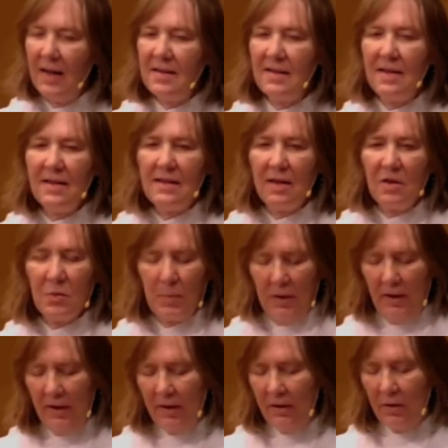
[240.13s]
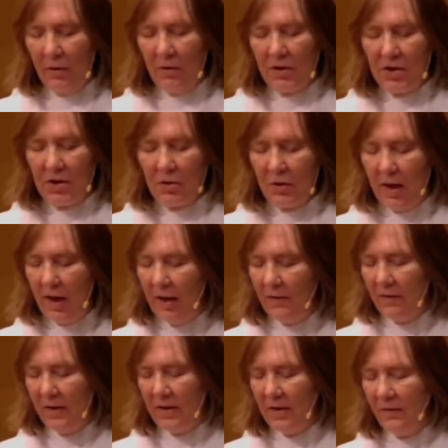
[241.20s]
see such political
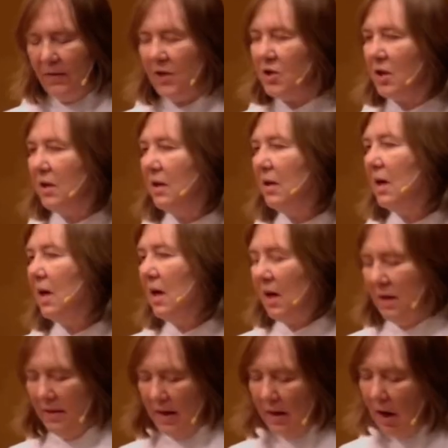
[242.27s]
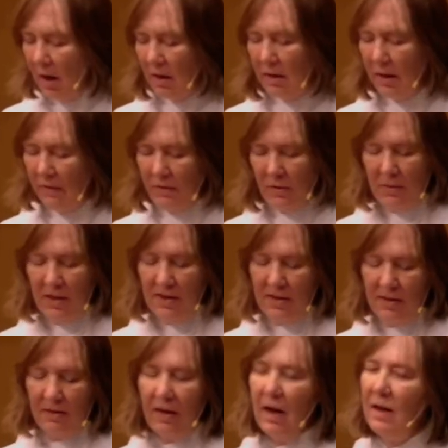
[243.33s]
strife and division that our governments
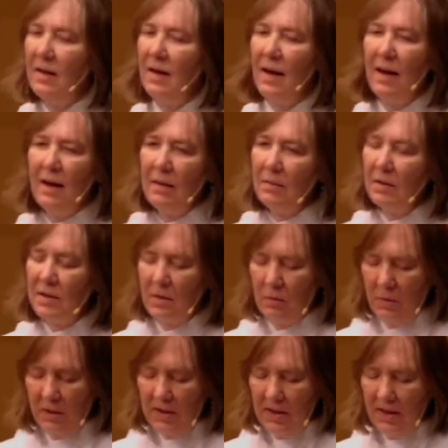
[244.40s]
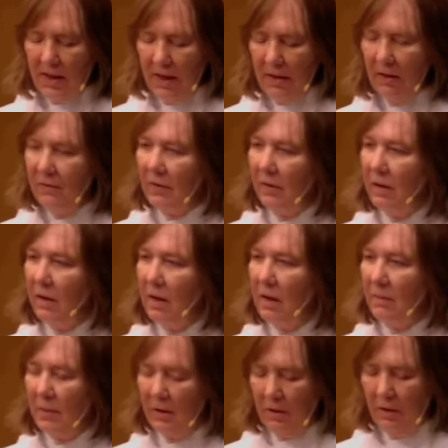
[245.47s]
are unable to work together for the
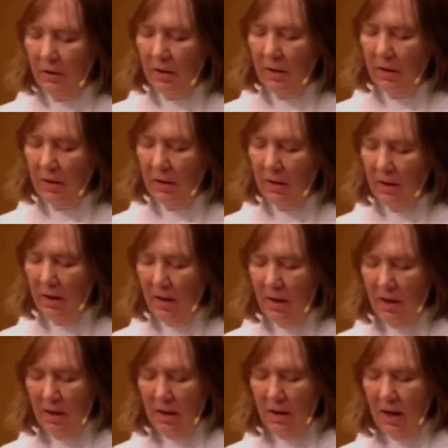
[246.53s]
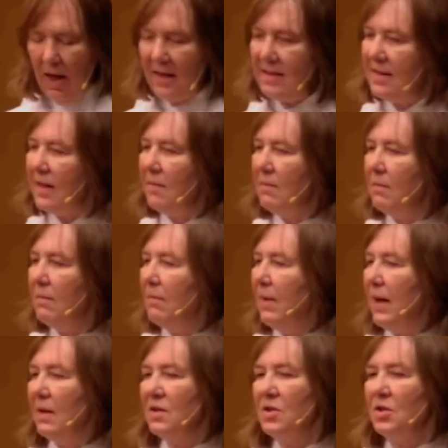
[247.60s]
common good. I see
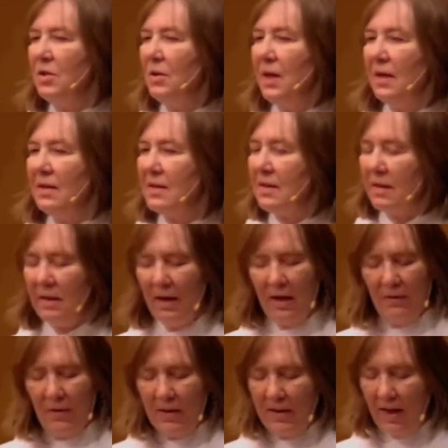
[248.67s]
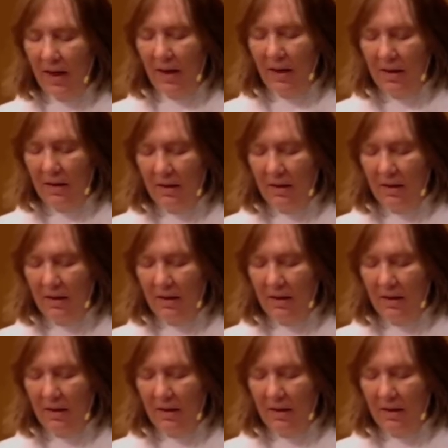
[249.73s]
mass shootings every day.